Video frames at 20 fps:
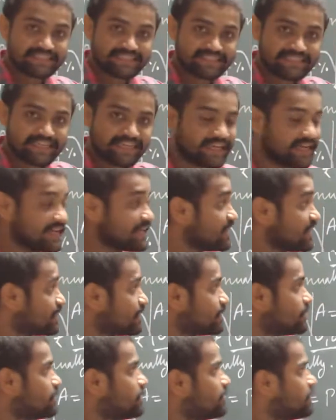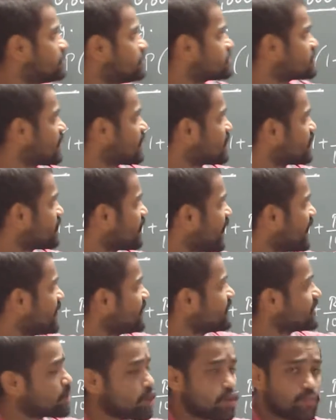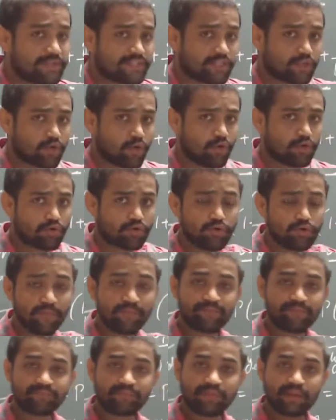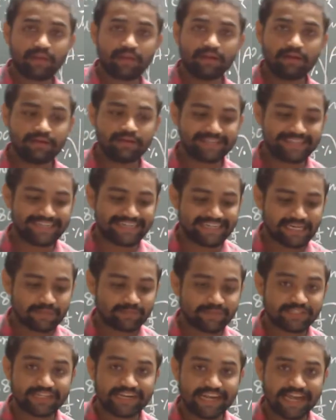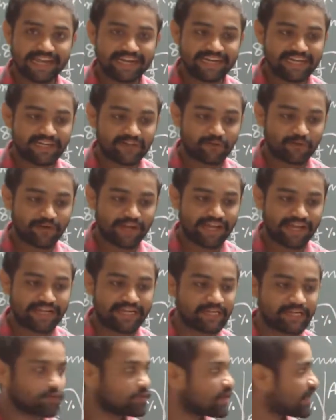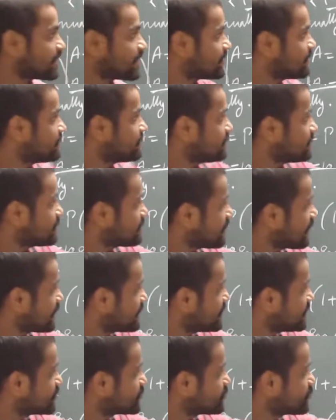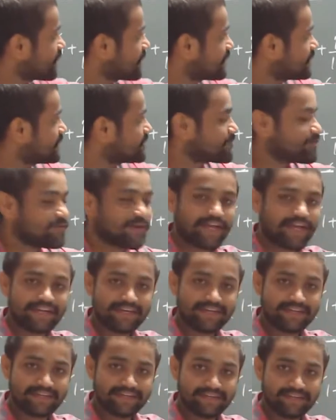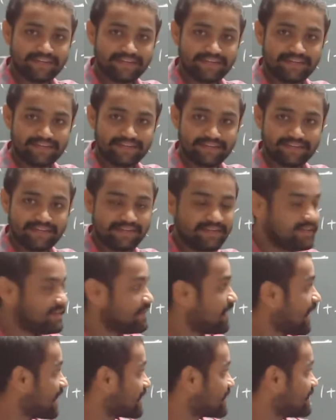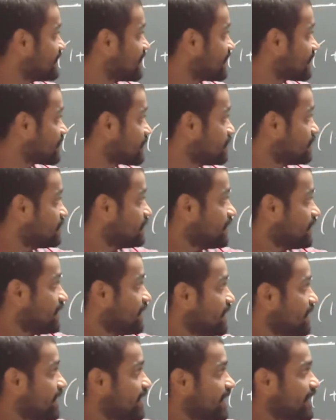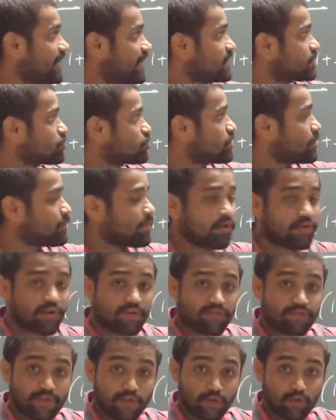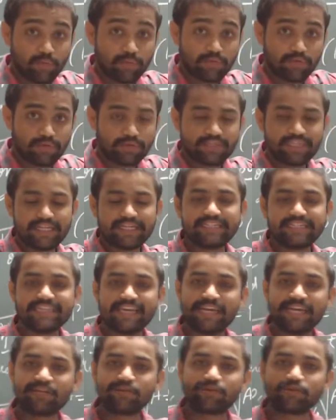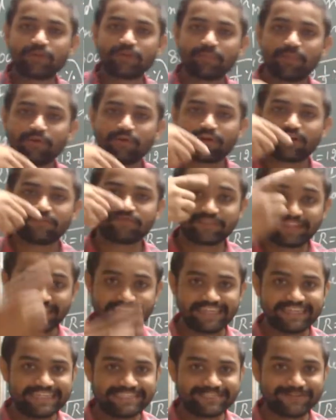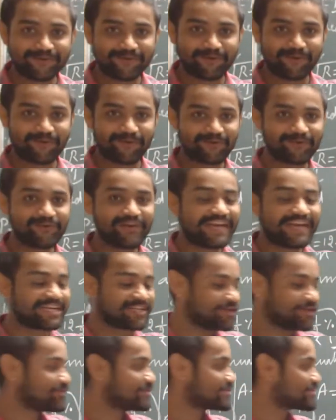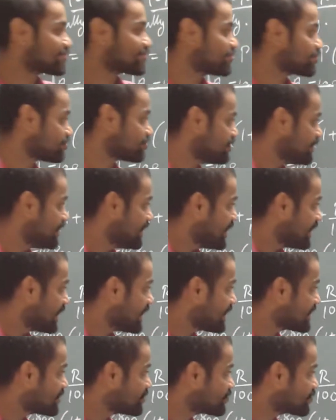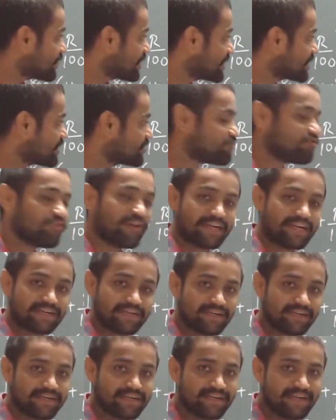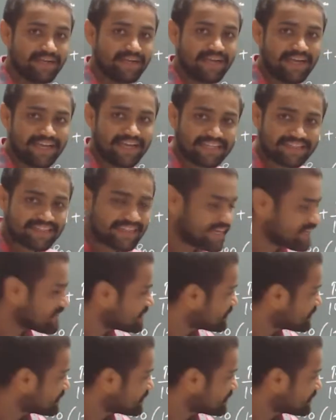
is here. Sir, 9 cube is equal to 3 times 9 into 9 into 9. 9 into 9 into 9. And here 8 to the power of cube, that is 8 to the power of 3 is equal to 8 cube is equal to 8 into 8 into 8. Then